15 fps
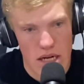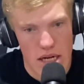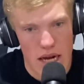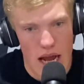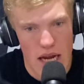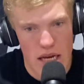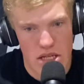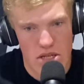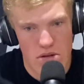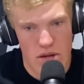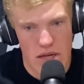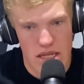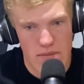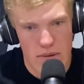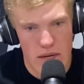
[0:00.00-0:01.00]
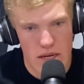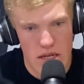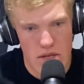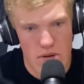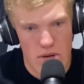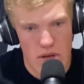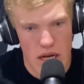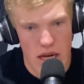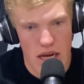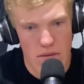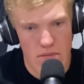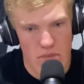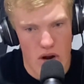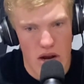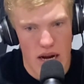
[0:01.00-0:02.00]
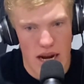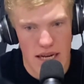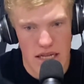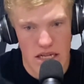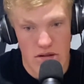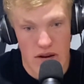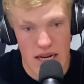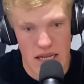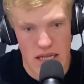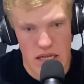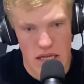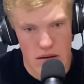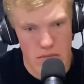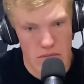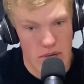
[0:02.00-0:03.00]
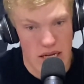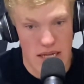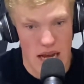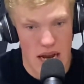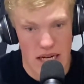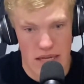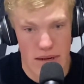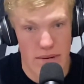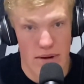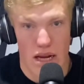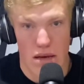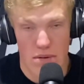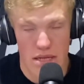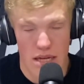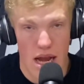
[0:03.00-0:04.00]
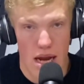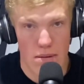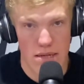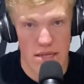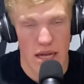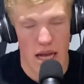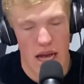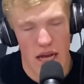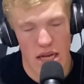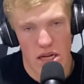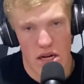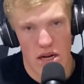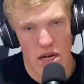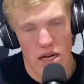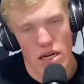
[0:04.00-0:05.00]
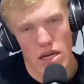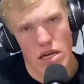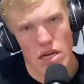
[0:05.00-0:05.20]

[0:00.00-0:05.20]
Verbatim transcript: got to experience him broadcasting a race besides maybe a couple times uh, during